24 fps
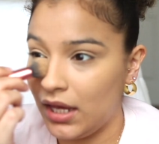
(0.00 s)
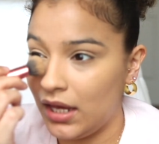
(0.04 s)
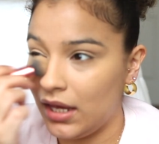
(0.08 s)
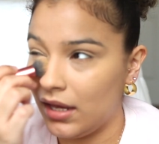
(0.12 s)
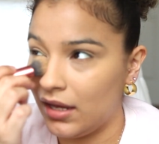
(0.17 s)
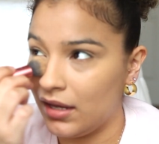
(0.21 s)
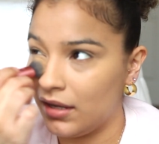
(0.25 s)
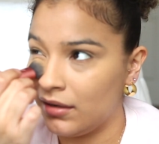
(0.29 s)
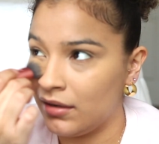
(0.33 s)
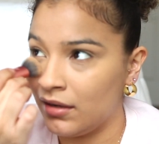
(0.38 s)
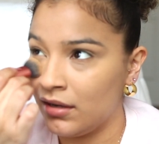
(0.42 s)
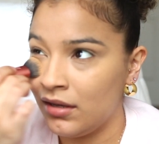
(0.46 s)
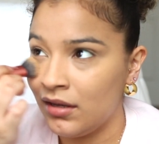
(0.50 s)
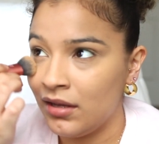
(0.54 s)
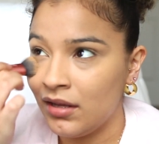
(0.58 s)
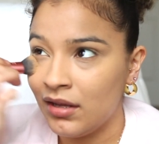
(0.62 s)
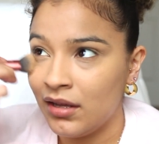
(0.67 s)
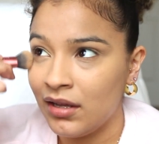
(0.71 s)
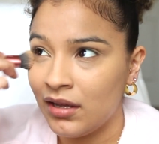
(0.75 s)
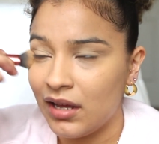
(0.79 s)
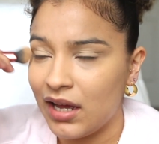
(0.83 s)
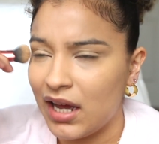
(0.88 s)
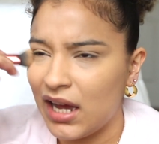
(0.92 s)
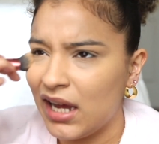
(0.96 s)
And
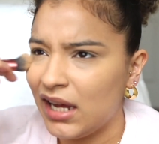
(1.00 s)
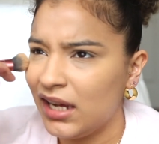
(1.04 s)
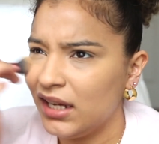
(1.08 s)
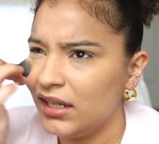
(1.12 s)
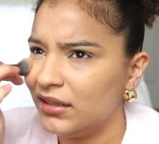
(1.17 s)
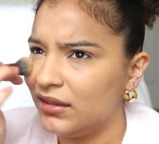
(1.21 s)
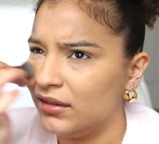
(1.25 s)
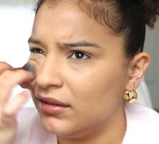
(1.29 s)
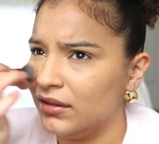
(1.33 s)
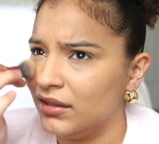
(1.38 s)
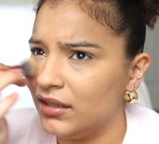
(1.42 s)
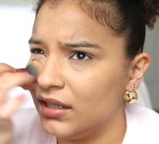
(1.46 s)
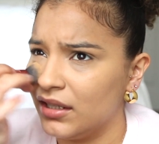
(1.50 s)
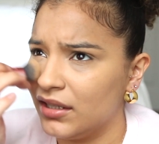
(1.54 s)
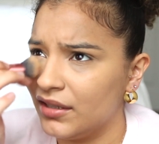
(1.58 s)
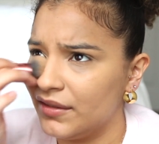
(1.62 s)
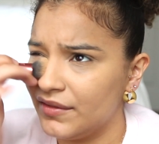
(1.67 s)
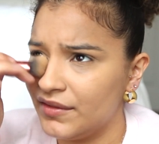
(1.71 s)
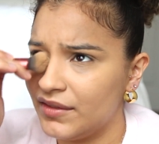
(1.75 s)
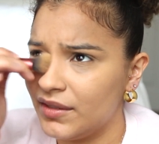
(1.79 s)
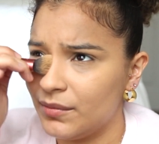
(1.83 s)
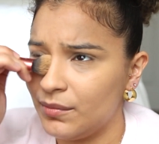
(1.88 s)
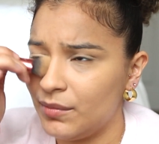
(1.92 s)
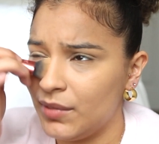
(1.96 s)
I
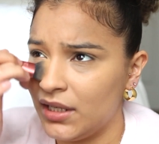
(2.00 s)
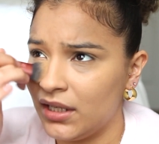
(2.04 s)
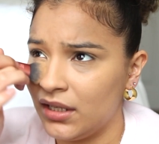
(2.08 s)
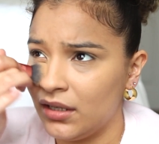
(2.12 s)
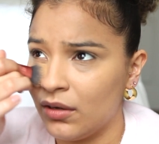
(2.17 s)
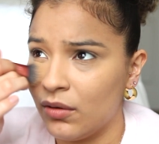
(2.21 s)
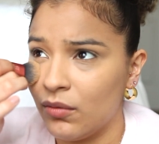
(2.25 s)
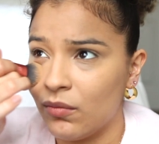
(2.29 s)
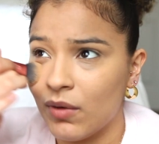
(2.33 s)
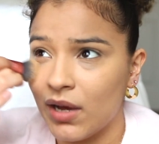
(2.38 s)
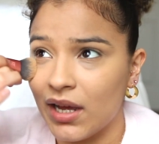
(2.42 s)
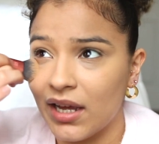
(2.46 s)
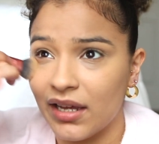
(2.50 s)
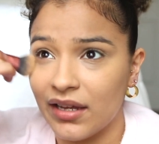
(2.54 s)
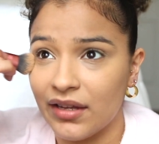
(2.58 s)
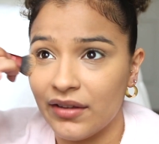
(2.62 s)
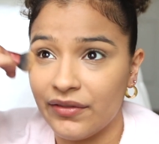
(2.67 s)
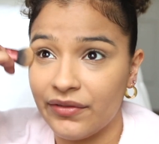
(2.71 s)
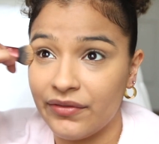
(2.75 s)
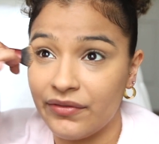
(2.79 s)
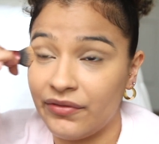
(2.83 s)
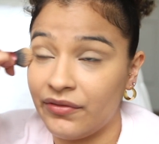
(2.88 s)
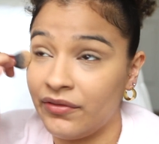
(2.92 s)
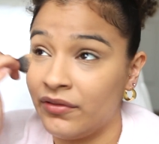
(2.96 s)
loved being a
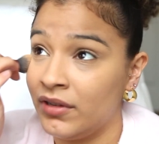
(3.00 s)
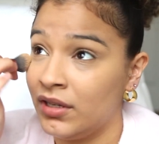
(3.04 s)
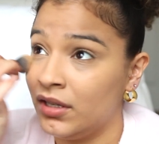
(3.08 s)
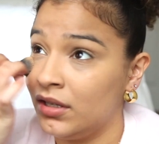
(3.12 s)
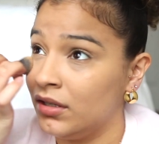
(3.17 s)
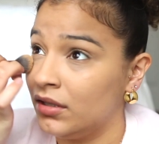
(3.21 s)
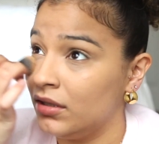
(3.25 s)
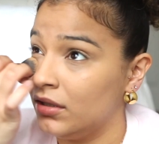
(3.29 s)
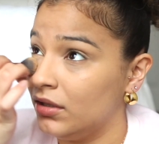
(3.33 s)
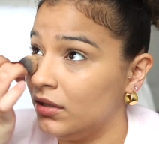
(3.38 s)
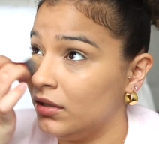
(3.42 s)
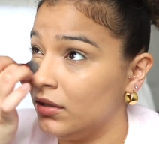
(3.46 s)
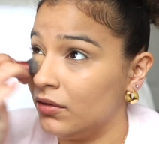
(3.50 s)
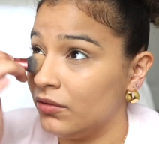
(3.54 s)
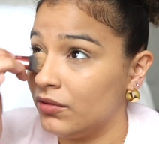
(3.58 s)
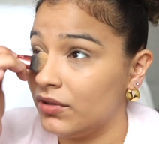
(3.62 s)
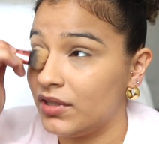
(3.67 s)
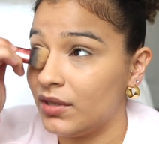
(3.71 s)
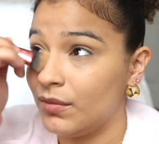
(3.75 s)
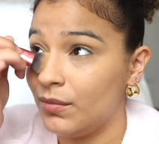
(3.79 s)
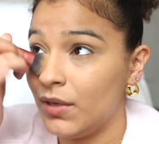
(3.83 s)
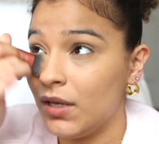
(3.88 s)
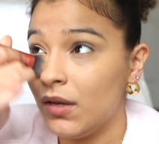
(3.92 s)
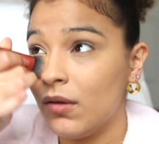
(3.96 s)
wife,
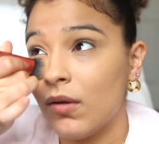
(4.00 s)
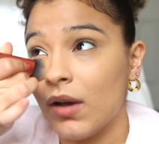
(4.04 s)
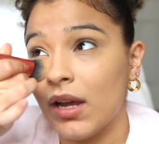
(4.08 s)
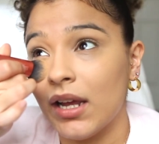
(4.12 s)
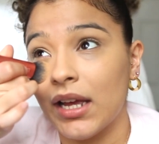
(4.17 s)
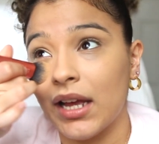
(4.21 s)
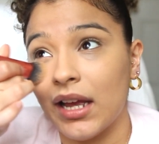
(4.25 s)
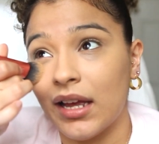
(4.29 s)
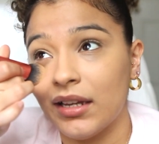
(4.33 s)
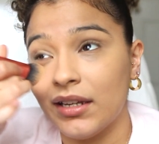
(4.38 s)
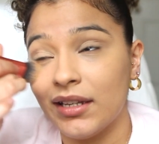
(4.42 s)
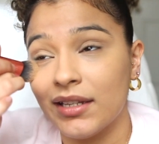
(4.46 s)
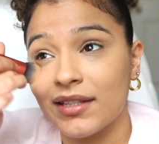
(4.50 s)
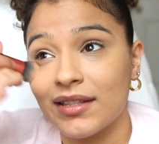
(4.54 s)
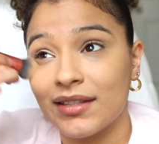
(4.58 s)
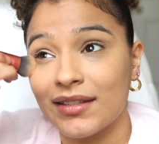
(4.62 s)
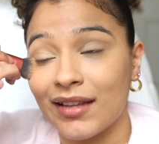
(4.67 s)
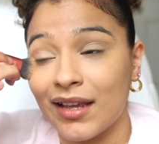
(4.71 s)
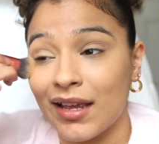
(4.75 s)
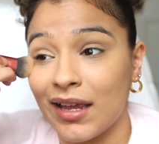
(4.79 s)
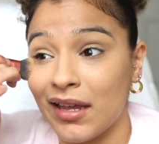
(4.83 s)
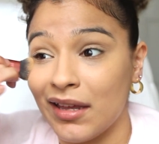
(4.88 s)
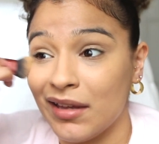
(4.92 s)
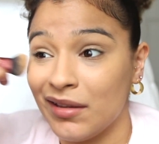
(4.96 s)
to be quite
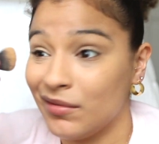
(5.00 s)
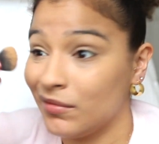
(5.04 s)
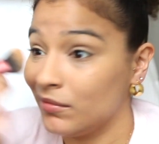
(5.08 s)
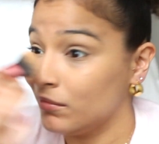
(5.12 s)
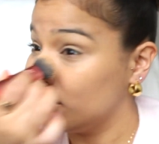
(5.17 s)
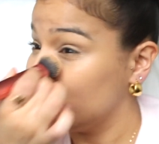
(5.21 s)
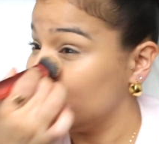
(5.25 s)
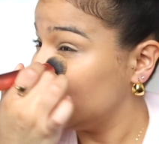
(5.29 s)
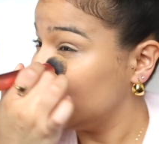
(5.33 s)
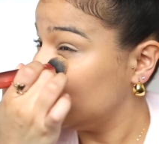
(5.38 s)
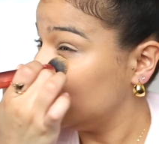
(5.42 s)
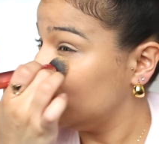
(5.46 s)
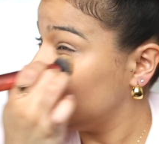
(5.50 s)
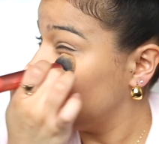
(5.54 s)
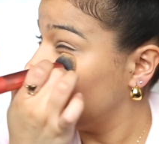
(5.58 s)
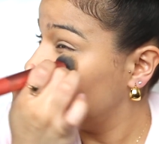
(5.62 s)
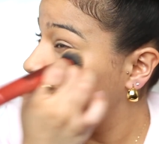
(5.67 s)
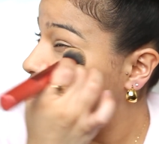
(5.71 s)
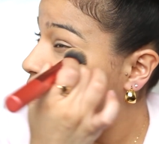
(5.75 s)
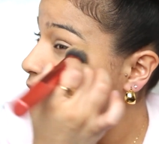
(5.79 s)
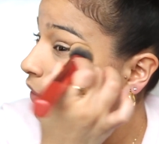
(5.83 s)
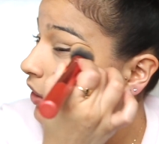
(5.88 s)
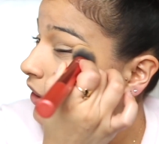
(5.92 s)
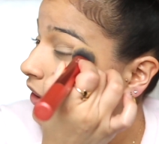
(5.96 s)
honest. Like,
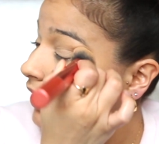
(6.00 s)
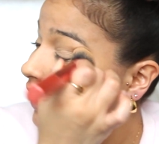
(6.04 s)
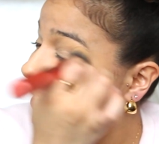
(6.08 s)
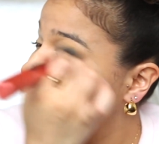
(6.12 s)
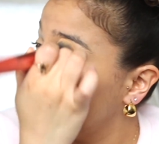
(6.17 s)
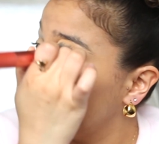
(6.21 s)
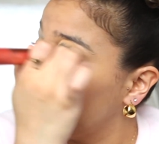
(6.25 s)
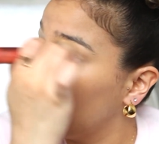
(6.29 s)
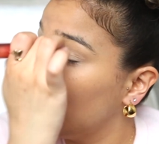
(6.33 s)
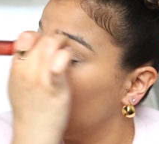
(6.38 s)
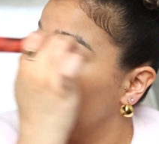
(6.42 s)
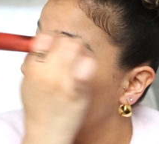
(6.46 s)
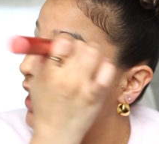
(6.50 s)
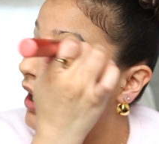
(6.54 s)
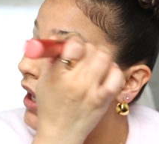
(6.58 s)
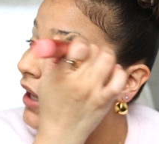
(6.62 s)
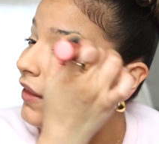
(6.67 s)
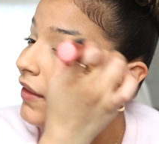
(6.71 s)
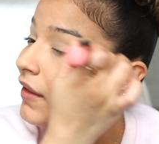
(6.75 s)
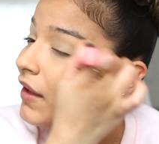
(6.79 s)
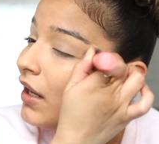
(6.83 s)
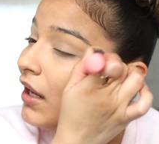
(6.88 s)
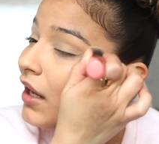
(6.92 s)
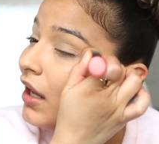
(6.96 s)
one day
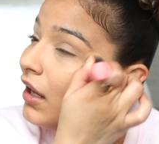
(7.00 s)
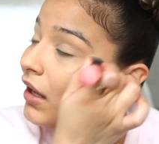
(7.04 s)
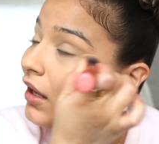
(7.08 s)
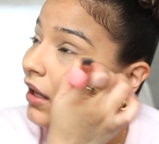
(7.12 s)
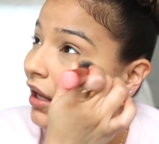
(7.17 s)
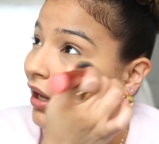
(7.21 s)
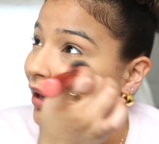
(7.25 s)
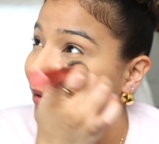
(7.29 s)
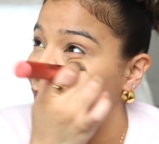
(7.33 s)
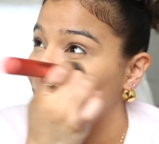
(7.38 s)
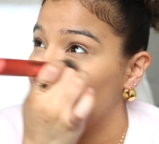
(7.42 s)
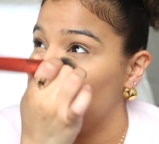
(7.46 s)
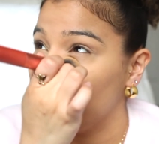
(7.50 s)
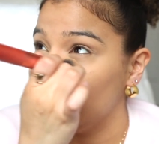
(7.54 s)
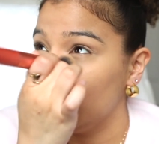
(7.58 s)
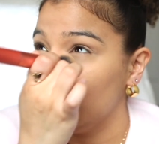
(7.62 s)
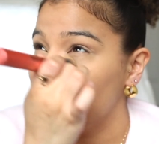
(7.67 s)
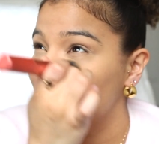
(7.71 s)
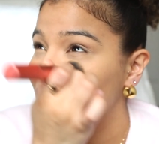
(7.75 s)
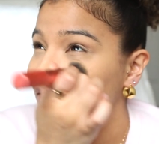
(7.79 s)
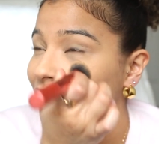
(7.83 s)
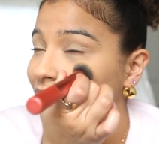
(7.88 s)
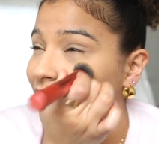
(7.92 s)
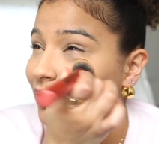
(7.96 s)
I think I
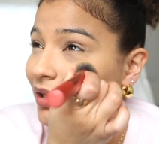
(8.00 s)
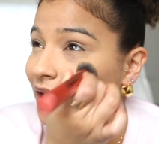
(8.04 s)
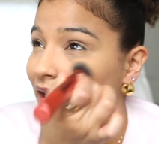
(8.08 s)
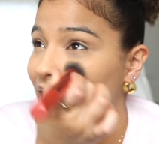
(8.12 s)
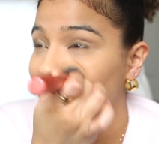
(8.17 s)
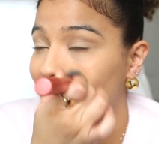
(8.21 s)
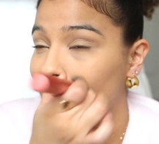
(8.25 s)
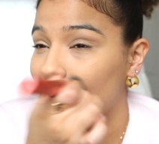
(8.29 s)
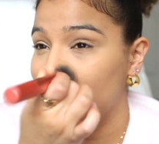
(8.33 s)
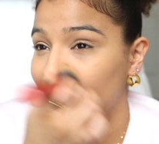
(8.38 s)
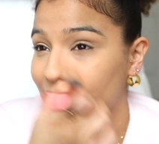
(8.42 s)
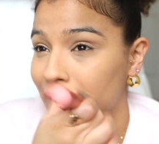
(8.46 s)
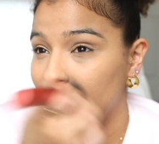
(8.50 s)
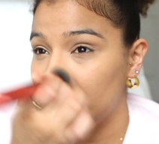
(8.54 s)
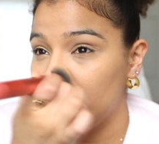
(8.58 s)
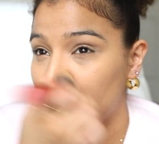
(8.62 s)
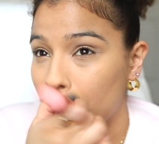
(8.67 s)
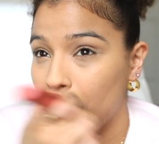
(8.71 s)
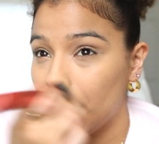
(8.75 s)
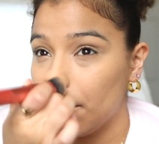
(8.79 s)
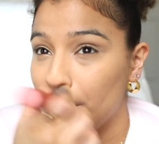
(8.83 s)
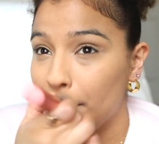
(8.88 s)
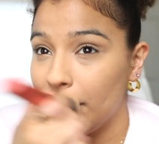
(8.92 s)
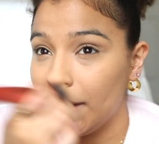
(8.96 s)
would do it again,
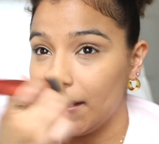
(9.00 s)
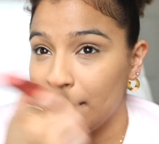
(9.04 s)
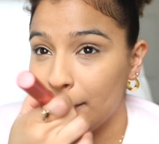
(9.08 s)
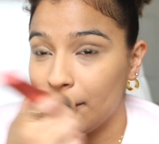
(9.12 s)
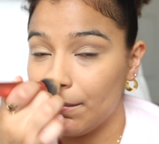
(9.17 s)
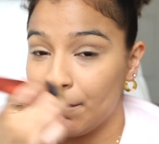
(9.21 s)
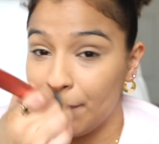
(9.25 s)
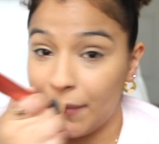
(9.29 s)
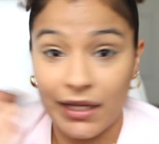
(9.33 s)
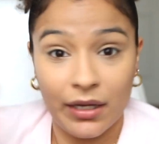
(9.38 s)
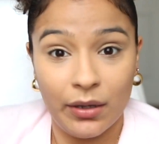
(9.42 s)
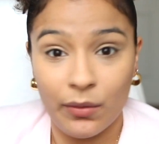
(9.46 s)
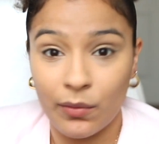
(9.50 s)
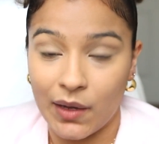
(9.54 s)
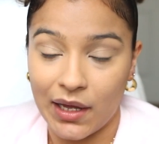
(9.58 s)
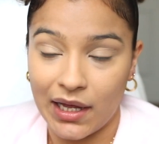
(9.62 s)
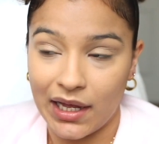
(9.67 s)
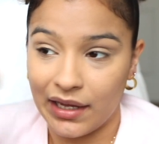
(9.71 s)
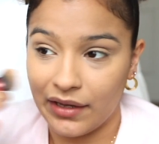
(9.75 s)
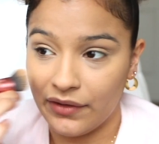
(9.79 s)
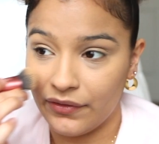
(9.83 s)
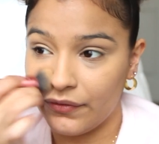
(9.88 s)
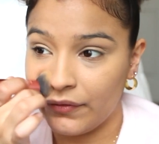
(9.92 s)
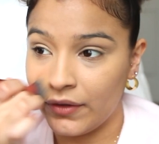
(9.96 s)
be a
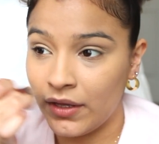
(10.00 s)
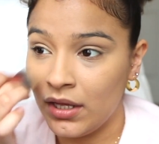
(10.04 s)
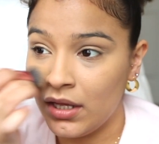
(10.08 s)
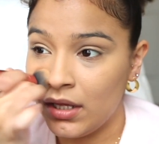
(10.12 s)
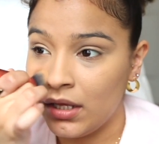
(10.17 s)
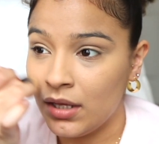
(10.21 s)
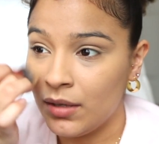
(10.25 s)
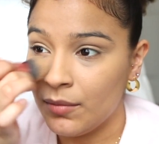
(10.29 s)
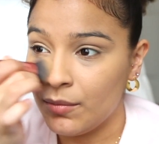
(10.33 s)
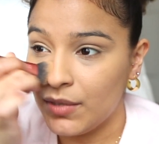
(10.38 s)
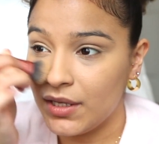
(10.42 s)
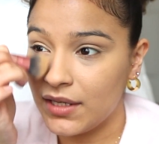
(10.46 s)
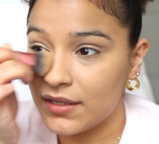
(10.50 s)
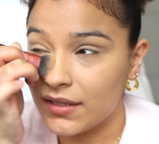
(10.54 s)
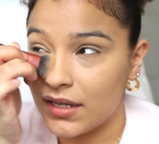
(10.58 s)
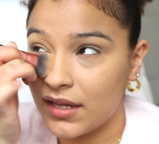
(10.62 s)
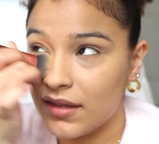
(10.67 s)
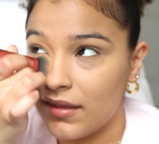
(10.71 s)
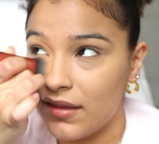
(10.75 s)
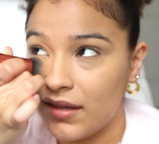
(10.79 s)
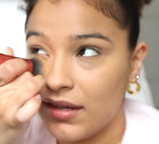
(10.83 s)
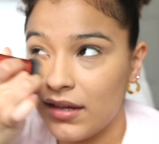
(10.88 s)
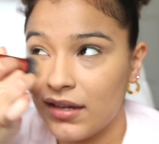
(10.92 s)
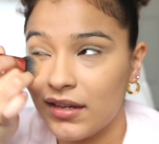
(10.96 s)
wife, because
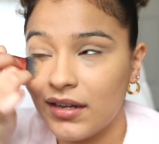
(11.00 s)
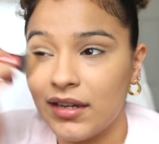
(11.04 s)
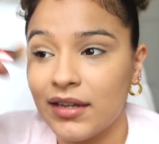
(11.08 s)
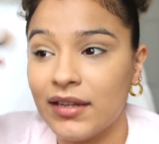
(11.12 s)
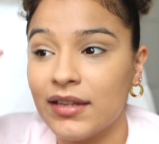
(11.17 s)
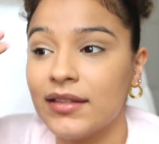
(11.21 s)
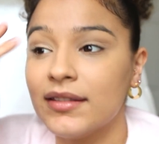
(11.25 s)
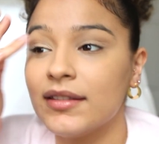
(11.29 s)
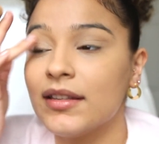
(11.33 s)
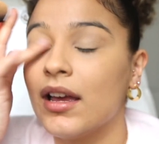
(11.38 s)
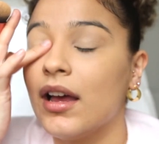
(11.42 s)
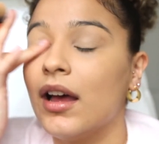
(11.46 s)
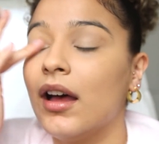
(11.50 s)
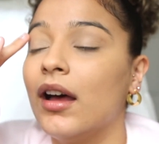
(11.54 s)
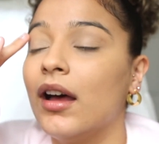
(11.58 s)
I think it is